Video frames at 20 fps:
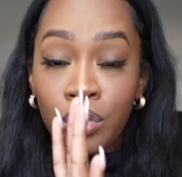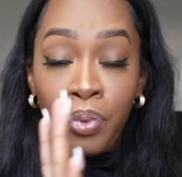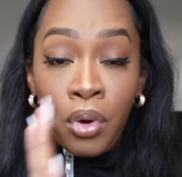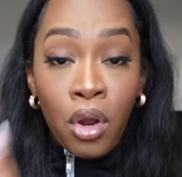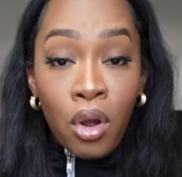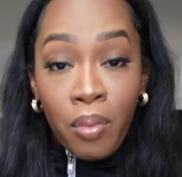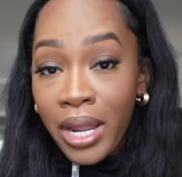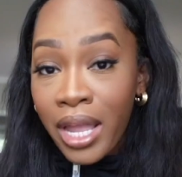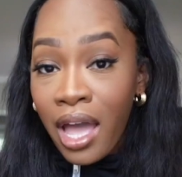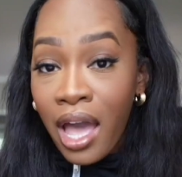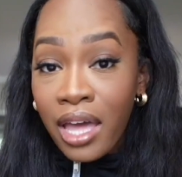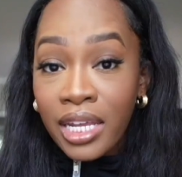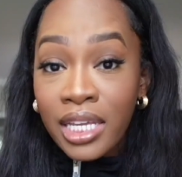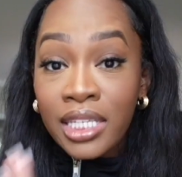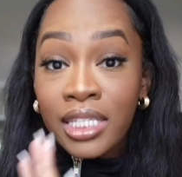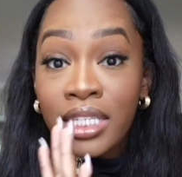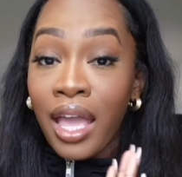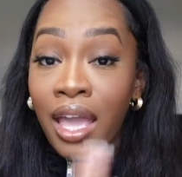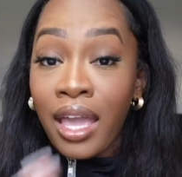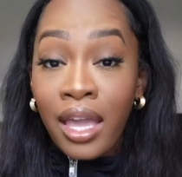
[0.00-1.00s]

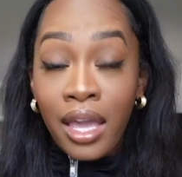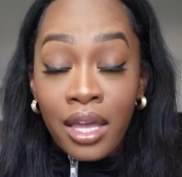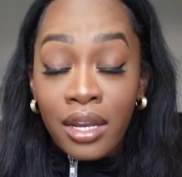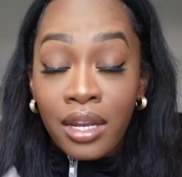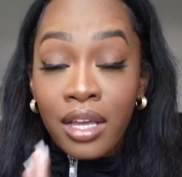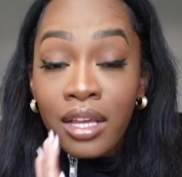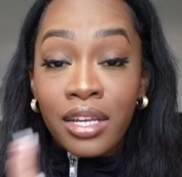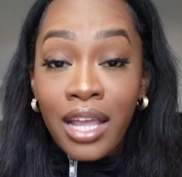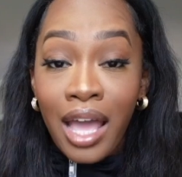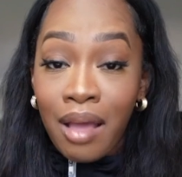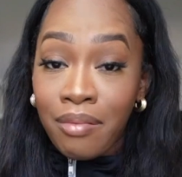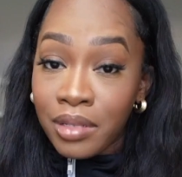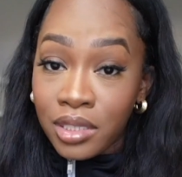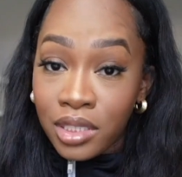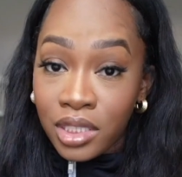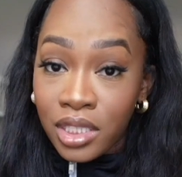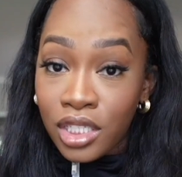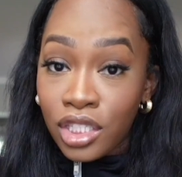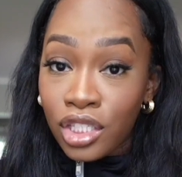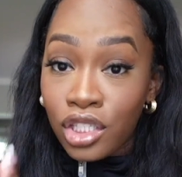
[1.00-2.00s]
probiotics, and
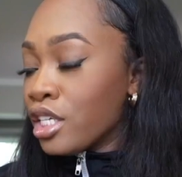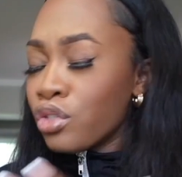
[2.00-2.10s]
adaptogens.